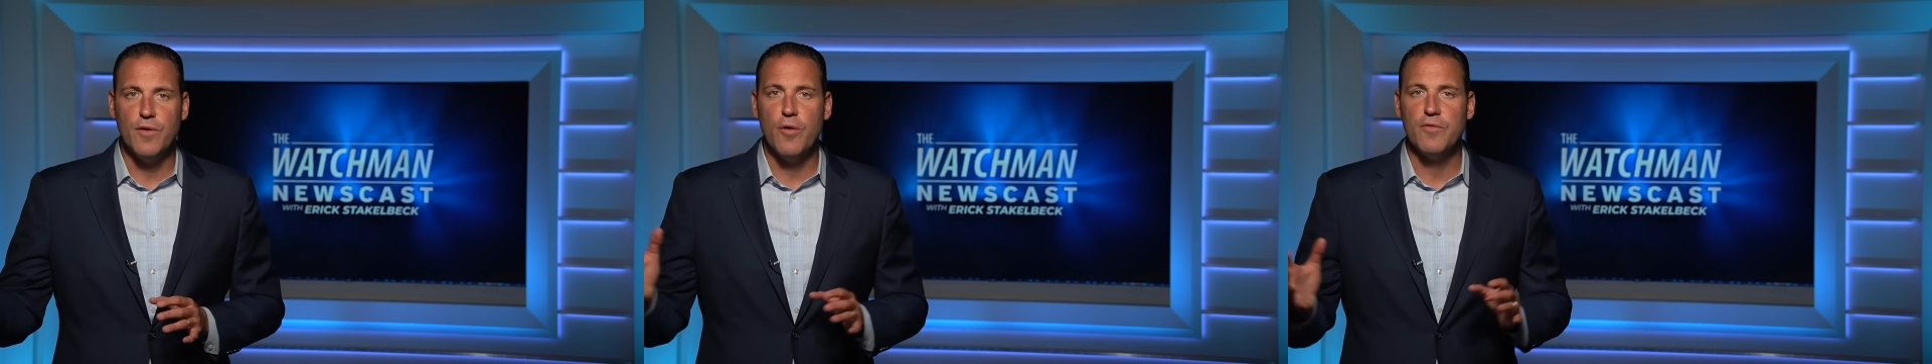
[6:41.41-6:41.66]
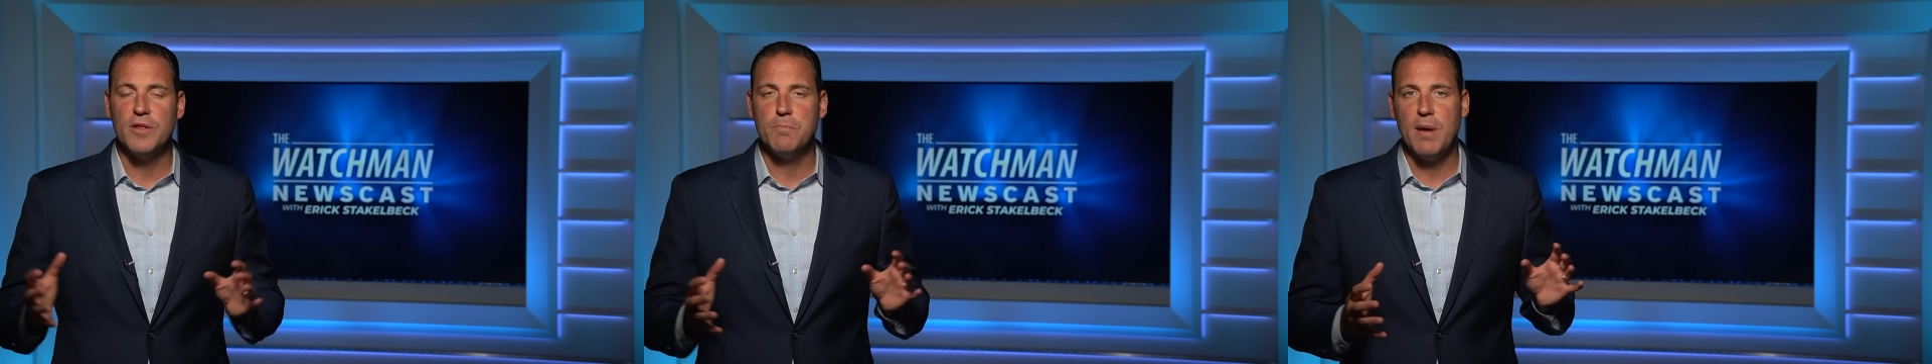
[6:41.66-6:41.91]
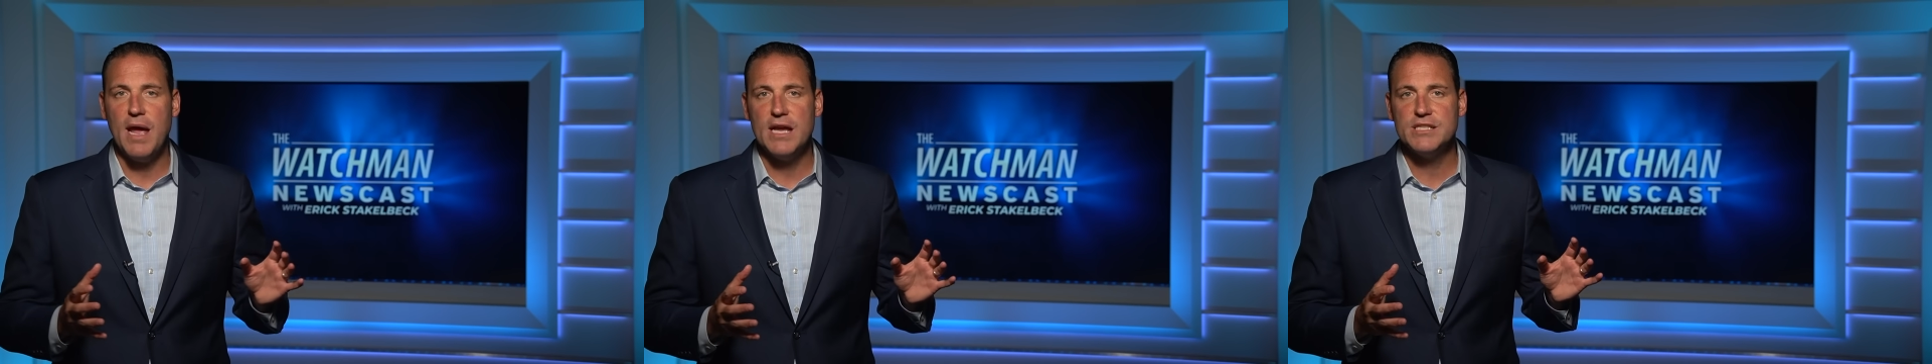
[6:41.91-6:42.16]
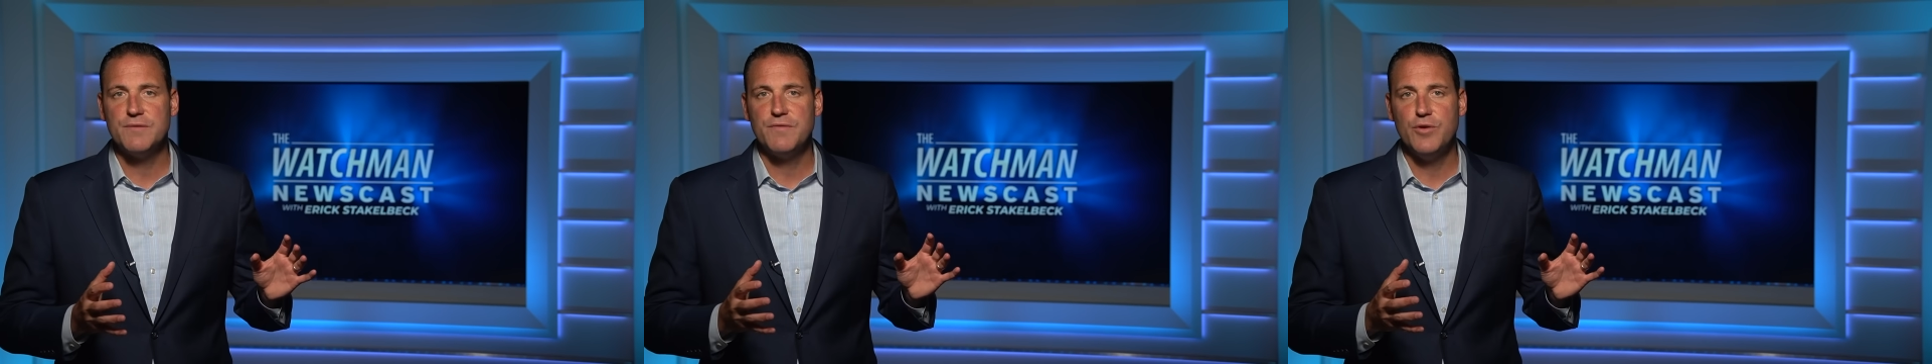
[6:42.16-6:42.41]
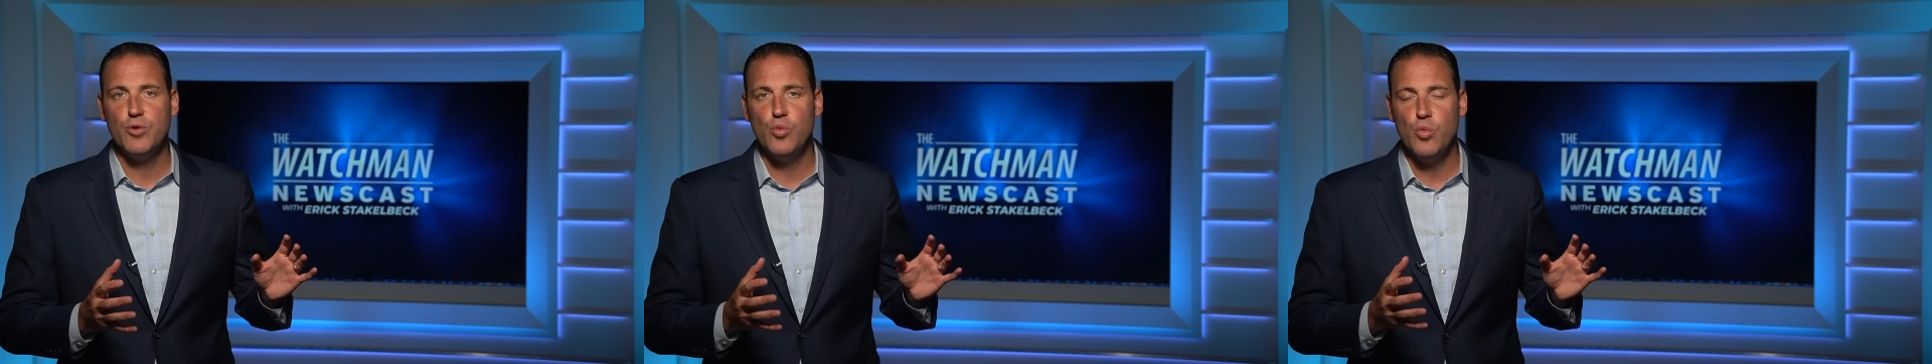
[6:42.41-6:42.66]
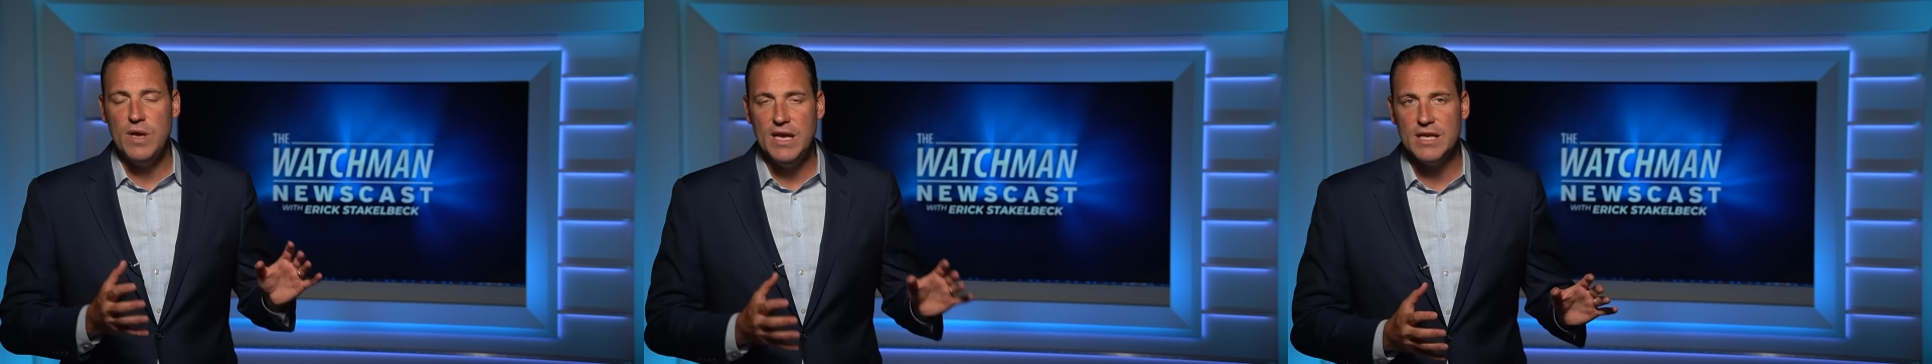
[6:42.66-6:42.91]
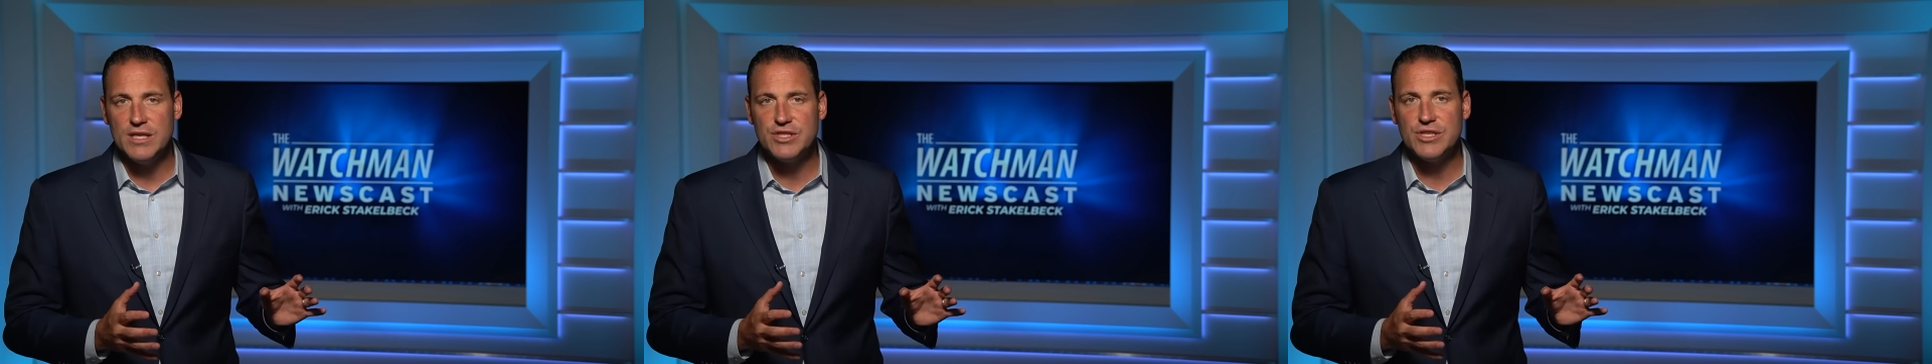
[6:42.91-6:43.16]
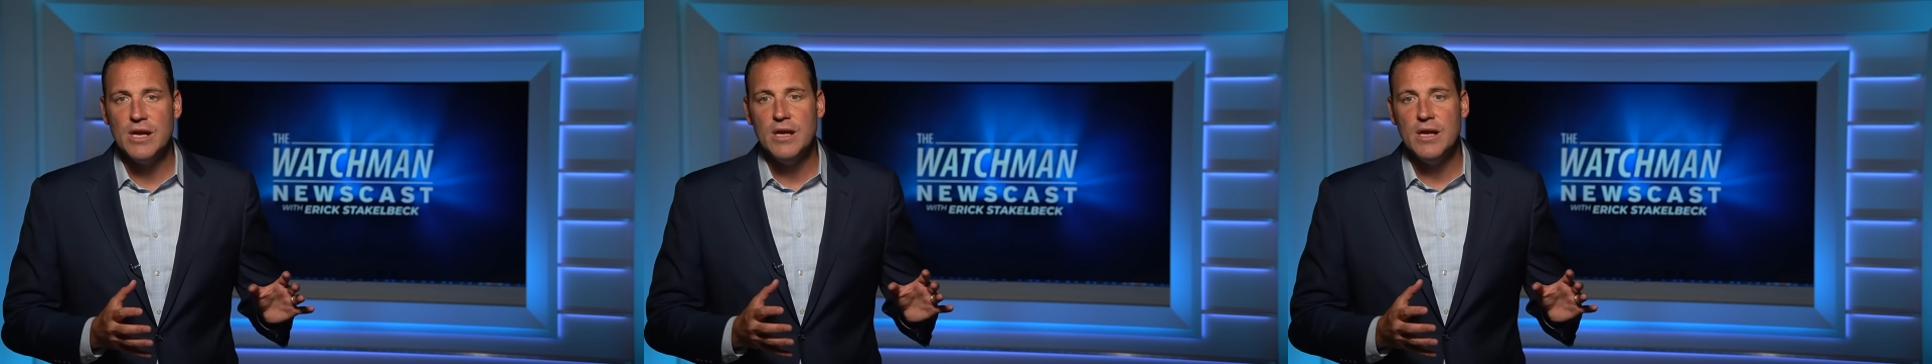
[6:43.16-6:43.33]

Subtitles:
over the past few weeks.